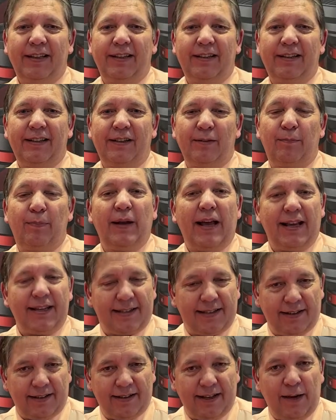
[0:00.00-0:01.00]
uh,
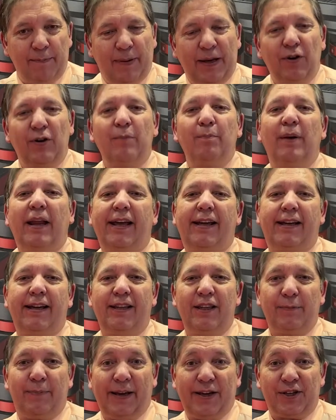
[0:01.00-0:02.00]
as uh, appearing black
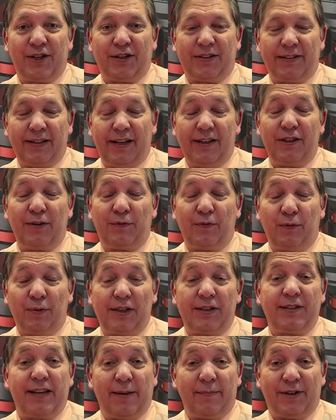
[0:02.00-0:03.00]
in the picture and the fruit
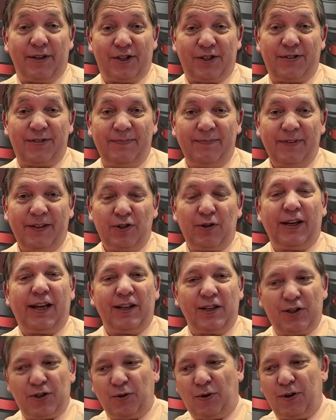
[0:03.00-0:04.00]
is damaged. So you
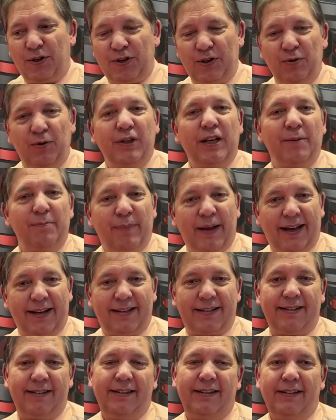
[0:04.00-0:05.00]
can sort good and
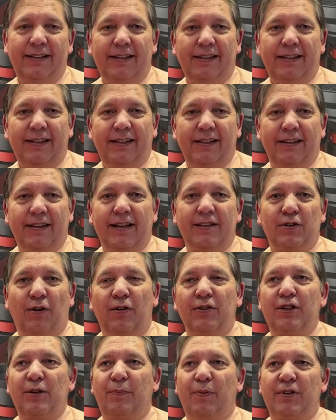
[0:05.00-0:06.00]
bad. There's
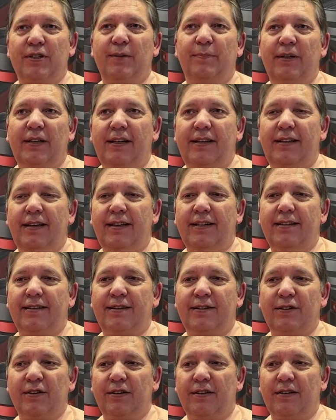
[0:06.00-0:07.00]
also
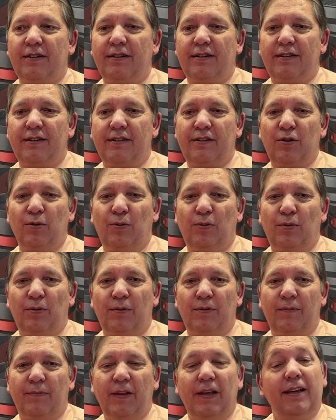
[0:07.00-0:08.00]
possibilities uh,
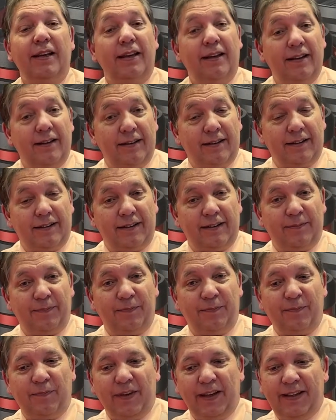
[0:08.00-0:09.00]
to
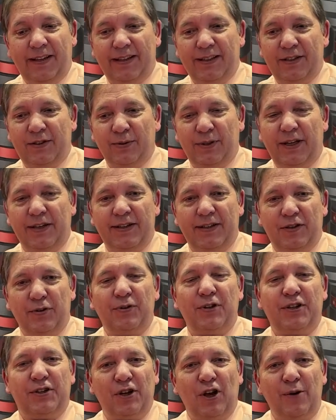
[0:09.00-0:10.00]
um, to, de to
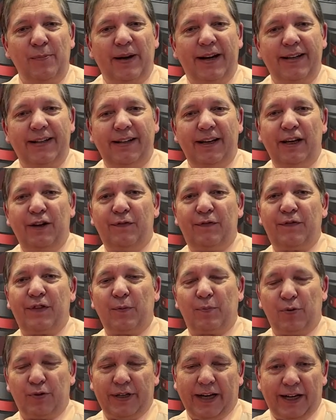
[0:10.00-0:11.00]
determine if
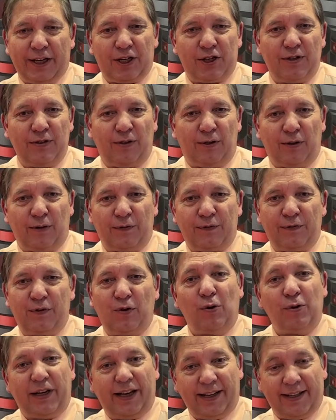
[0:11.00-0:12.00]
the production of
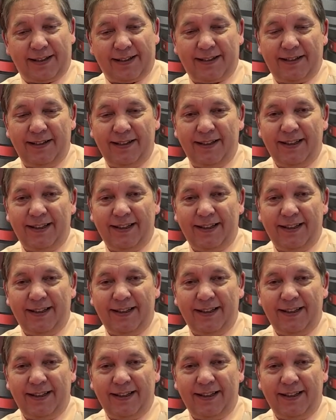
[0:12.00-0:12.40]
cookies